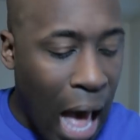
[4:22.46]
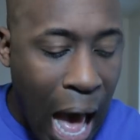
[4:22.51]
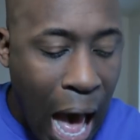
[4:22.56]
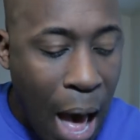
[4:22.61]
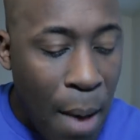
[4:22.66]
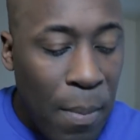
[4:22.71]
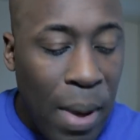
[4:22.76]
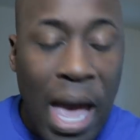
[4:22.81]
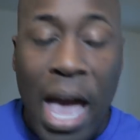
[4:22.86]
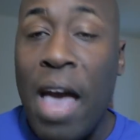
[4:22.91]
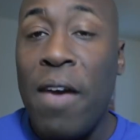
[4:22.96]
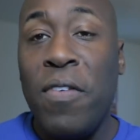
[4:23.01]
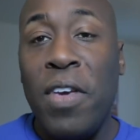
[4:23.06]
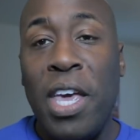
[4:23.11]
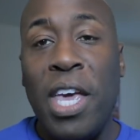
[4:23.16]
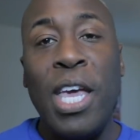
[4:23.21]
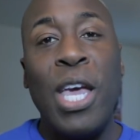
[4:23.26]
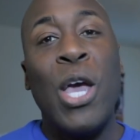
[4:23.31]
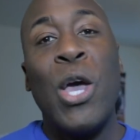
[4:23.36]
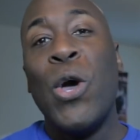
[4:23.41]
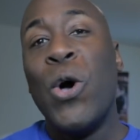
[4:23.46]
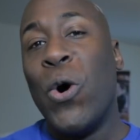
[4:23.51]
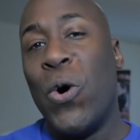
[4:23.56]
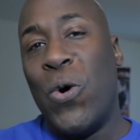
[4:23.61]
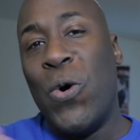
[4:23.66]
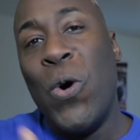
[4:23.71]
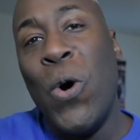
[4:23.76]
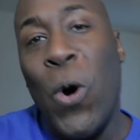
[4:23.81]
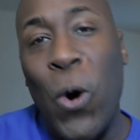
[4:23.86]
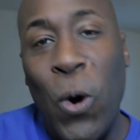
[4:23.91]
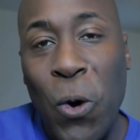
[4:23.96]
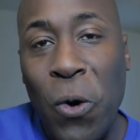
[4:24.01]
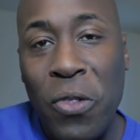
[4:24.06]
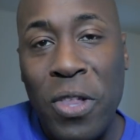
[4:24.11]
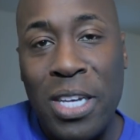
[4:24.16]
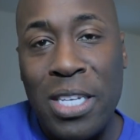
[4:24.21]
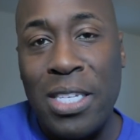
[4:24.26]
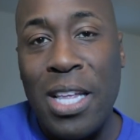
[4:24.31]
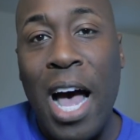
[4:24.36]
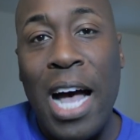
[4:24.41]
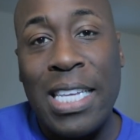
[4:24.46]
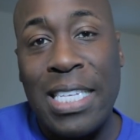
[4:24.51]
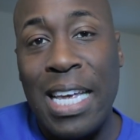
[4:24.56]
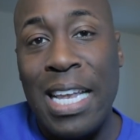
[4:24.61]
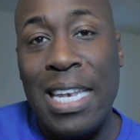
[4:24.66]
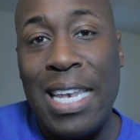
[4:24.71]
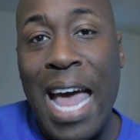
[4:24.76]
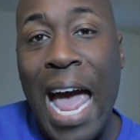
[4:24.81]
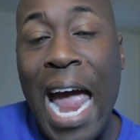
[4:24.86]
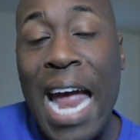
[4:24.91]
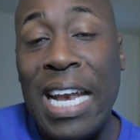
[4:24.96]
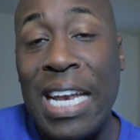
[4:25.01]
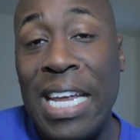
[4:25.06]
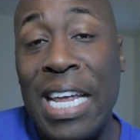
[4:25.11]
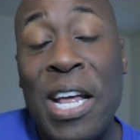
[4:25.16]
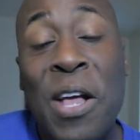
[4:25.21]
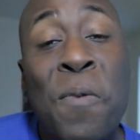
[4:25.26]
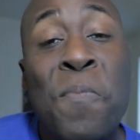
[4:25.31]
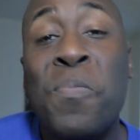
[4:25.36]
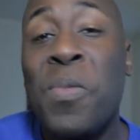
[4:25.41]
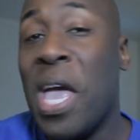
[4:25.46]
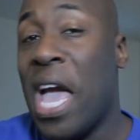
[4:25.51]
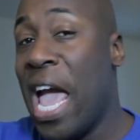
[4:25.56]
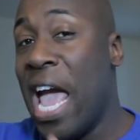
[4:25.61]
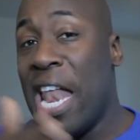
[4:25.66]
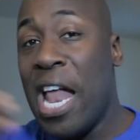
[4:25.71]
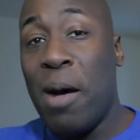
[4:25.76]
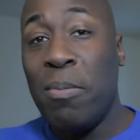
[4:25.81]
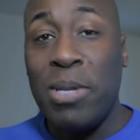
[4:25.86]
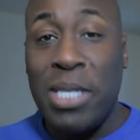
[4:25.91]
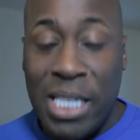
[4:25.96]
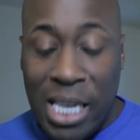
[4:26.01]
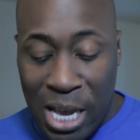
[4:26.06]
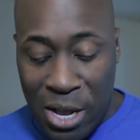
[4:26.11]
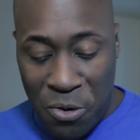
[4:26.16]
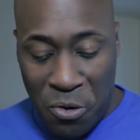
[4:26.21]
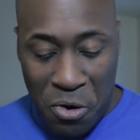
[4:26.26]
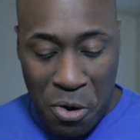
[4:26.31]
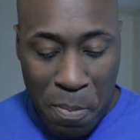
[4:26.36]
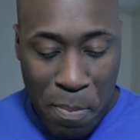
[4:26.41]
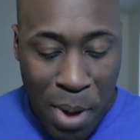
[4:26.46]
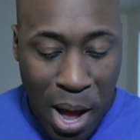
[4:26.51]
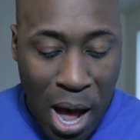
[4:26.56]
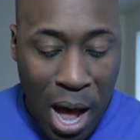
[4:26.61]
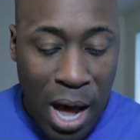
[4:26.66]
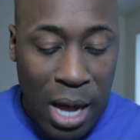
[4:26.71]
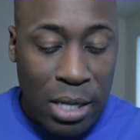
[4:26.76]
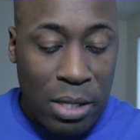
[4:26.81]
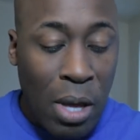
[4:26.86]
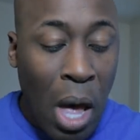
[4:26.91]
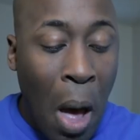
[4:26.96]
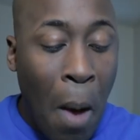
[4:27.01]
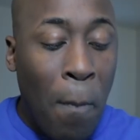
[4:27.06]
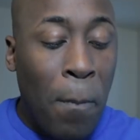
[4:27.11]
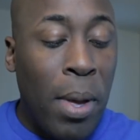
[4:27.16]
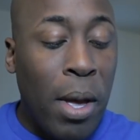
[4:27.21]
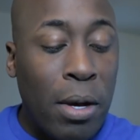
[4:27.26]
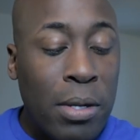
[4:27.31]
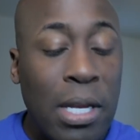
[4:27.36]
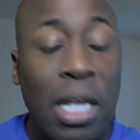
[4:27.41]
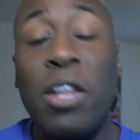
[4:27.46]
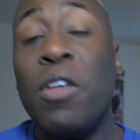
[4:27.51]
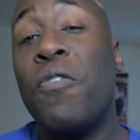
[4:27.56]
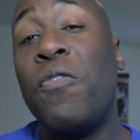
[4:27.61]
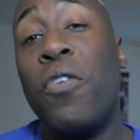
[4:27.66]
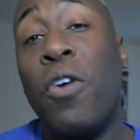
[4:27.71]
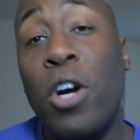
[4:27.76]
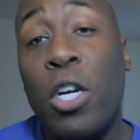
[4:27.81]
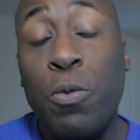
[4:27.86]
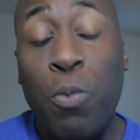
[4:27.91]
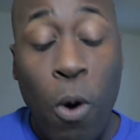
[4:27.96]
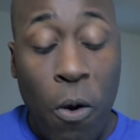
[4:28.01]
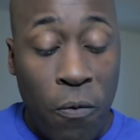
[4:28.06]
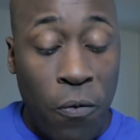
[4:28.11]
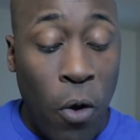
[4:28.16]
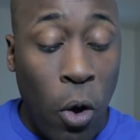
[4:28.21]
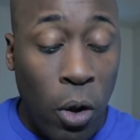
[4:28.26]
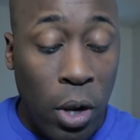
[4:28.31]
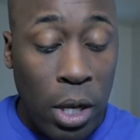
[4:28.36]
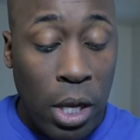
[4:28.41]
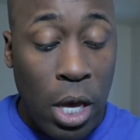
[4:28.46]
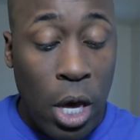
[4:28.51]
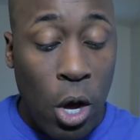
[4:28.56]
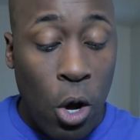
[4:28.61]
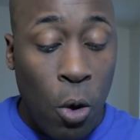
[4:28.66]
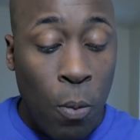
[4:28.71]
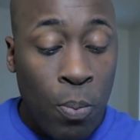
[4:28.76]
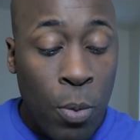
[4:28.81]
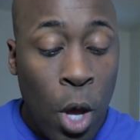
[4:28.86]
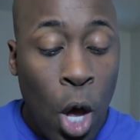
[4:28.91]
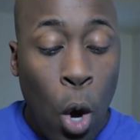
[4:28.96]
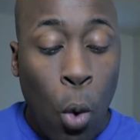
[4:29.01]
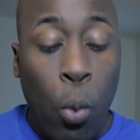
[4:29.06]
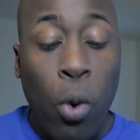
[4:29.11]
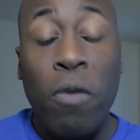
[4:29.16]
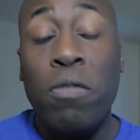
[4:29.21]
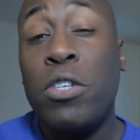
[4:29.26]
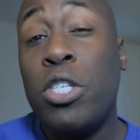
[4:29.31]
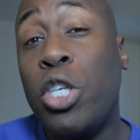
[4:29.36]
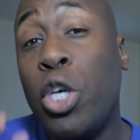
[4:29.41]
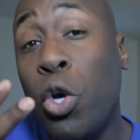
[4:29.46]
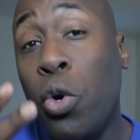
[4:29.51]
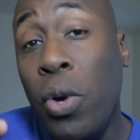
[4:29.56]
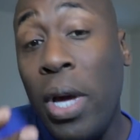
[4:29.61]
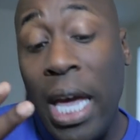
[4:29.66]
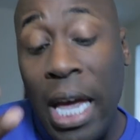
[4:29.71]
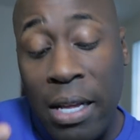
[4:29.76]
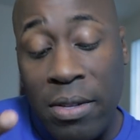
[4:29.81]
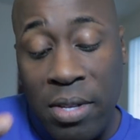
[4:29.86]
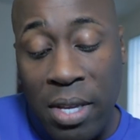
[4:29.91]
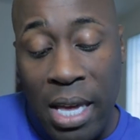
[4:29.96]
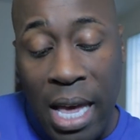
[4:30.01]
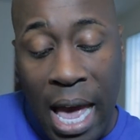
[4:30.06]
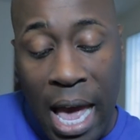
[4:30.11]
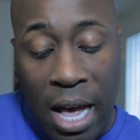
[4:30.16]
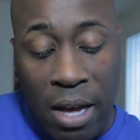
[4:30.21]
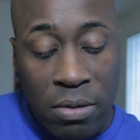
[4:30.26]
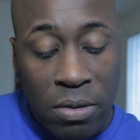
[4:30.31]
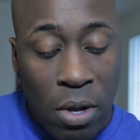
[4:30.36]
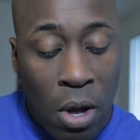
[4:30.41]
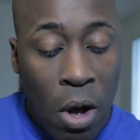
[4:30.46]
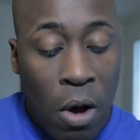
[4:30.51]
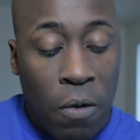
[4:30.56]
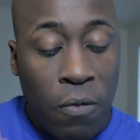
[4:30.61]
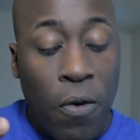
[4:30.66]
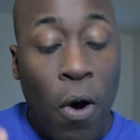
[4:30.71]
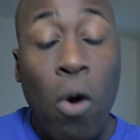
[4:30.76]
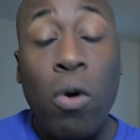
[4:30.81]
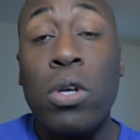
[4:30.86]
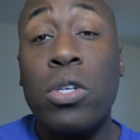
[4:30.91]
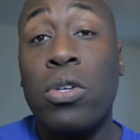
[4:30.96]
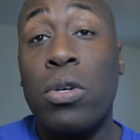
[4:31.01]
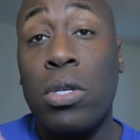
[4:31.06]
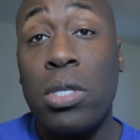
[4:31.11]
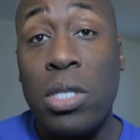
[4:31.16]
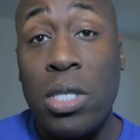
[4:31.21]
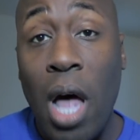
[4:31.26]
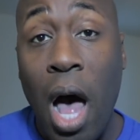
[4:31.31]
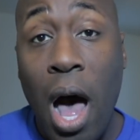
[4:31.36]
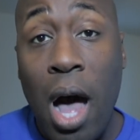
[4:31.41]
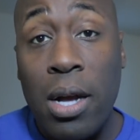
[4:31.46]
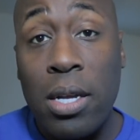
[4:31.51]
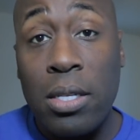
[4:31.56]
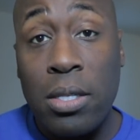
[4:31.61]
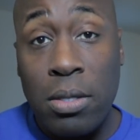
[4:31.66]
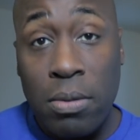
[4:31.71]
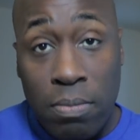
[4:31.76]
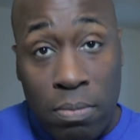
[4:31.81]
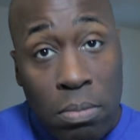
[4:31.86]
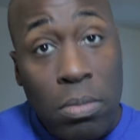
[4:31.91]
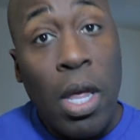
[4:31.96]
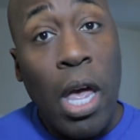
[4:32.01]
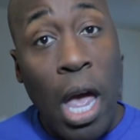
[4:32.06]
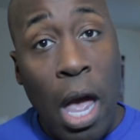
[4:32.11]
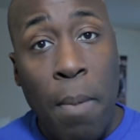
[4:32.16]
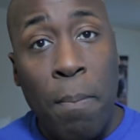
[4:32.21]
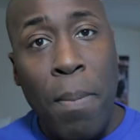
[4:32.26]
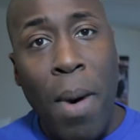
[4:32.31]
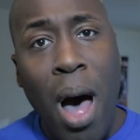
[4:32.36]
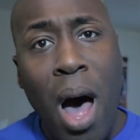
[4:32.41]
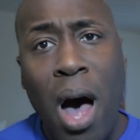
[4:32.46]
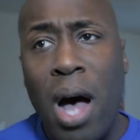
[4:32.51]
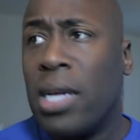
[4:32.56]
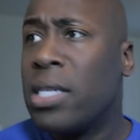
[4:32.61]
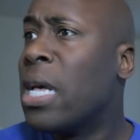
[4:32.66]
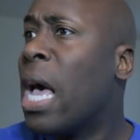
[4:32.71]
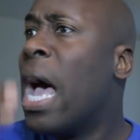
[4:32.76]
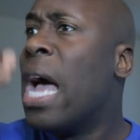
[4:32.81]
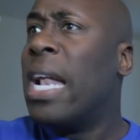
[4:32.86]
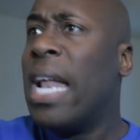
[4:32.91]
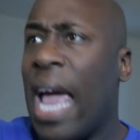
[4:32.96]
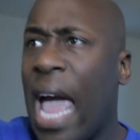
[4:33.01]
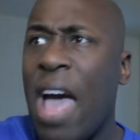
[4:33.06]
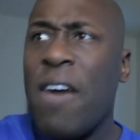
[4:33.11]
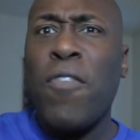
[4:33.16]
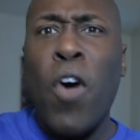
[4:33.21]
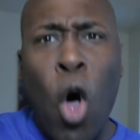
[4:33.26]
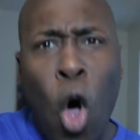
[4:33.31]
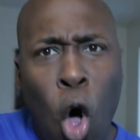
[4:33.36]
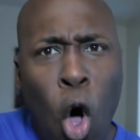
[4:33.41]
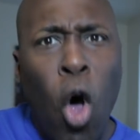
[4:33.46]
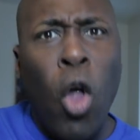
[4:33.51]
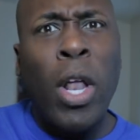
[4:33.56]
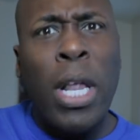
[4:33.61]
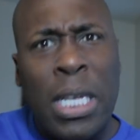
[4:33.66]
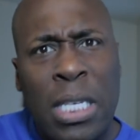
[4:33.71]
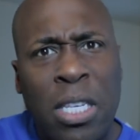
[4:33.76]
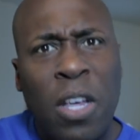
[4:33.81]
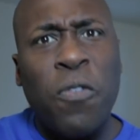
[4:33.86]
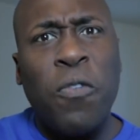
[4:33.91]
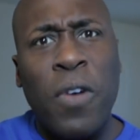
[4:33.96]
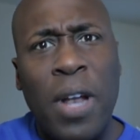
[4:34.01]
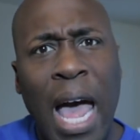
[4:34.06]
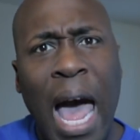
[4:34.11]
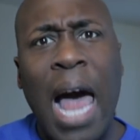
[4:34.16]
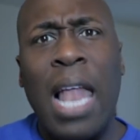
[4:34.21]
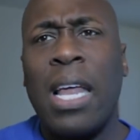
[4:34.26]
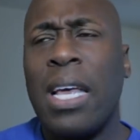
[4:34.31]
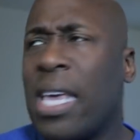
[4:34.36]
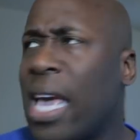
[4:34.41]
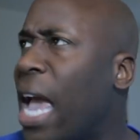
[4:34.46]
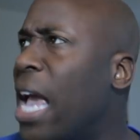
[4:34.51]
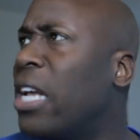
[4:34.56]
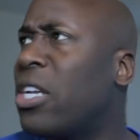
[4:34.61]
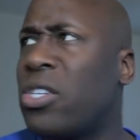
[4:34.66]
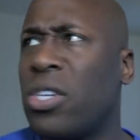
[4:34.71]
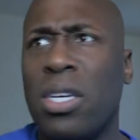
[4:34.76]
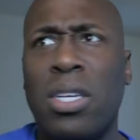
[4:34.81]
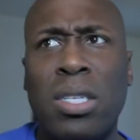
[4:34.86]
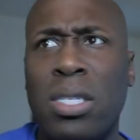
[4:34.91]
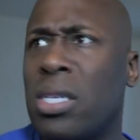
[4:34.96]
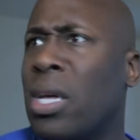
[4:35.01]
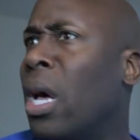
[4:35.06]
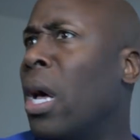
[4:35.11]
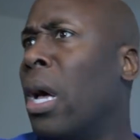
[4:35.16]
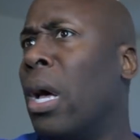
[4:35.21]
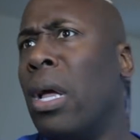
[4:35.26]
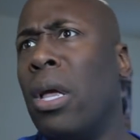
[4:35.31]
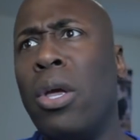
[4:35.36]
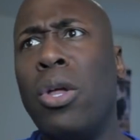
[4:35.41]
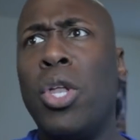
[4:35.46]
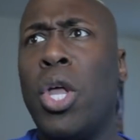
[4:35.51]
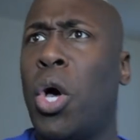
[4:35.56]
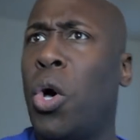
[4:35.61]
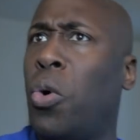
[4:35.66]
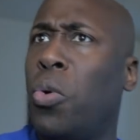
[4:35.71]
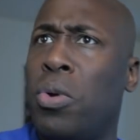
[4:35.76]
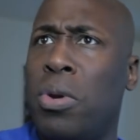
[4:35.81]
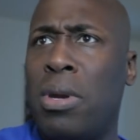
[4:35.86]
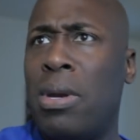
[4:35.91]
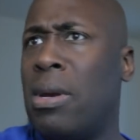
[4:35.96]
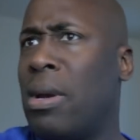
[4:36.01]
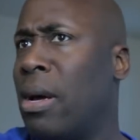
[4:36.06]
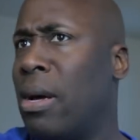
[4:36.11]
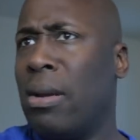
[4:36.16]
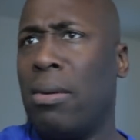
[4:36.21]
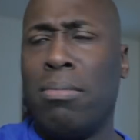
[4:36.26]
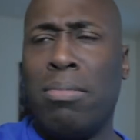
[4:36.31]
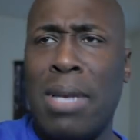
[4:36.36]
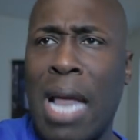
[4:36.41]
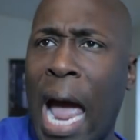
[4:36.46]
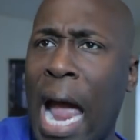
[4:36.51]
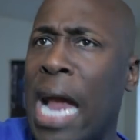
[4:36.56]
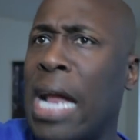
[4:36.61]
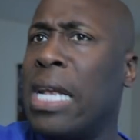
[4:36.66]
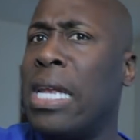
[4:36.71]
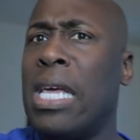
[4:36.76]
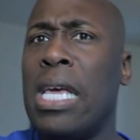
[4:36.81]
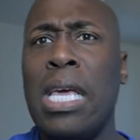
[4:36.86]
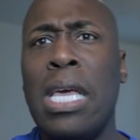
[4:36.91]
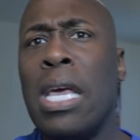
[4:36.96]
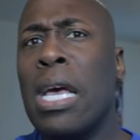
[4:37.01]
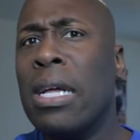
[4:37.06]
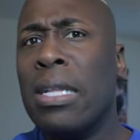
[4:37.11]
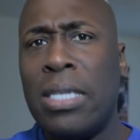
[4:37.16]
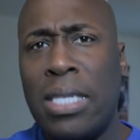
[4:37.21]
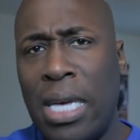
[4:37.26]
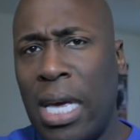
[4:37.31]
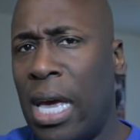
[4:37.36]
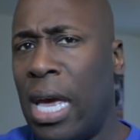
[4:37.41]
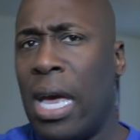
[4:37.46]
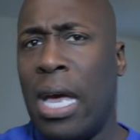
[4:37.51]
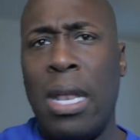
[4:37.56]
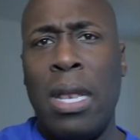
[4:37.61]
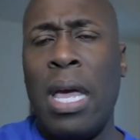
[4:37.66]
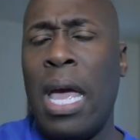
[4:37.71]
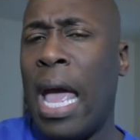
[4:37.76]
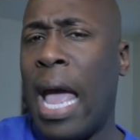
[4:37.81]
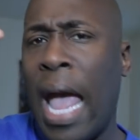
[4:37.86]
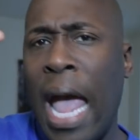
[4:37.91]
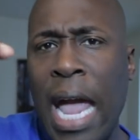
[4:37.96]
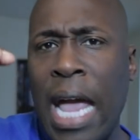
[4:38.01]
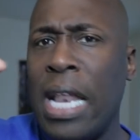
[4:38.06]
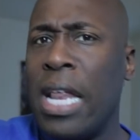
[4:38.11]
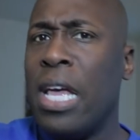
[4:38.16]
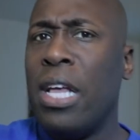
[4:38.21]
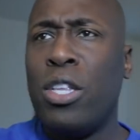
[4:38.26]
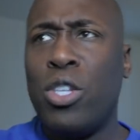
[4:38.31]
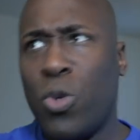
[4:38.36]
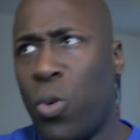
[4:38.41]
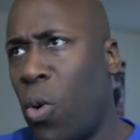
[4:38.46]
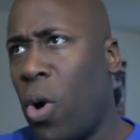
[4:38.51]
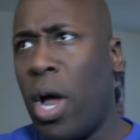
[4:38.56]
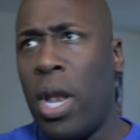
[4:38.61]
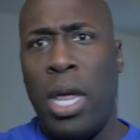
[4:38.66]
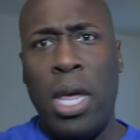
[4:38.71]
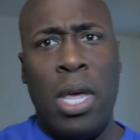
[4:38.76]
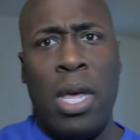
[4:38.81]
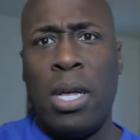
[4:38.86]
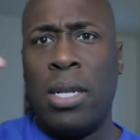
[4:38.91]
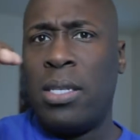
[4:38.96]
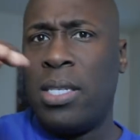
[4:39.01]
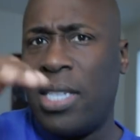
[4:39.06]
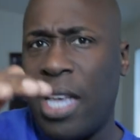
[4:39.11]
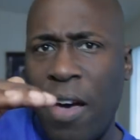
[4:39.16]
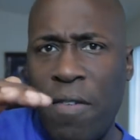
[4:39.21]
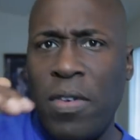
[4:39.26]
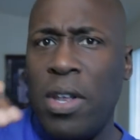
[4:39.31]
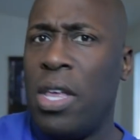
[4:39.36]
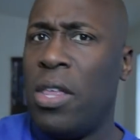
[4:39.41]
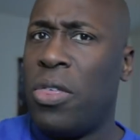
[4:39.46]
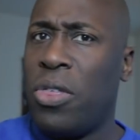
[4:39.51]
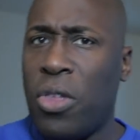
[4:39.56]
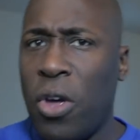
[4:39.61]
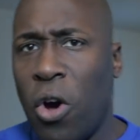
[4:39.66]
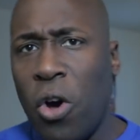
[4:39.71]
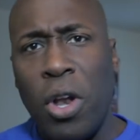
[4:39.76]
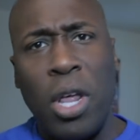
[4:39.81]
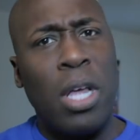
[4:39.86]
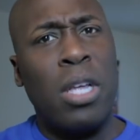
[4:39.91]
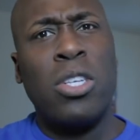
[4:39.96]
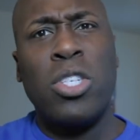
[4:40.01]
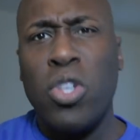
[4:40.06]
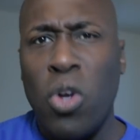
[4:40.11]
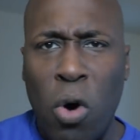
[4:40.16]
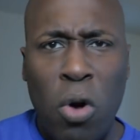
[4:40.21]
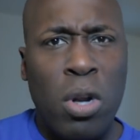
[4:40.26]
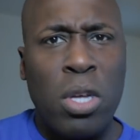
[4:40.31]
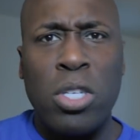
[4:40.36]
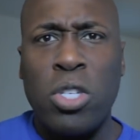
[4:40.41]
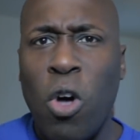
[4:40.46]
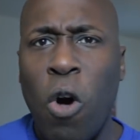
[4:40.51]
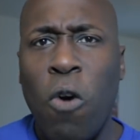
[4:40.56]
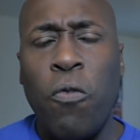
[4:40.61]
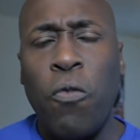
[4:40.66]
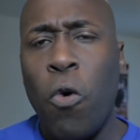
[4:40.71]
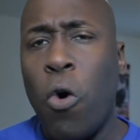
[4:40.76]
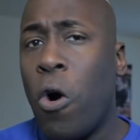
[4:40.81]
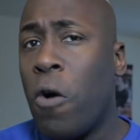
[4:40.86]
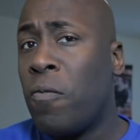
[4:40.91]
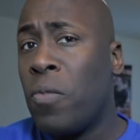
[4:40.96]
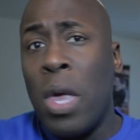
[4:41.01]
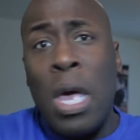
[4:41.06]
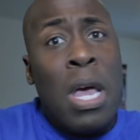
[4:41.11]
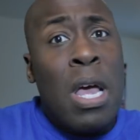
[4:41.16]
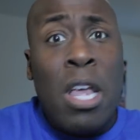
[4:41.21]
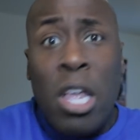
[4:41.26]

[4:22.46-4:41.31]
I'm heavy on the stocks at 90 and I'm 10 on the bonds. Builds a diverse portfolio with two ETFs focused on stocks and bonds. They have all these different allocations, you know, 90, 10, 80, 20, and 70, 30, and so on and so forth.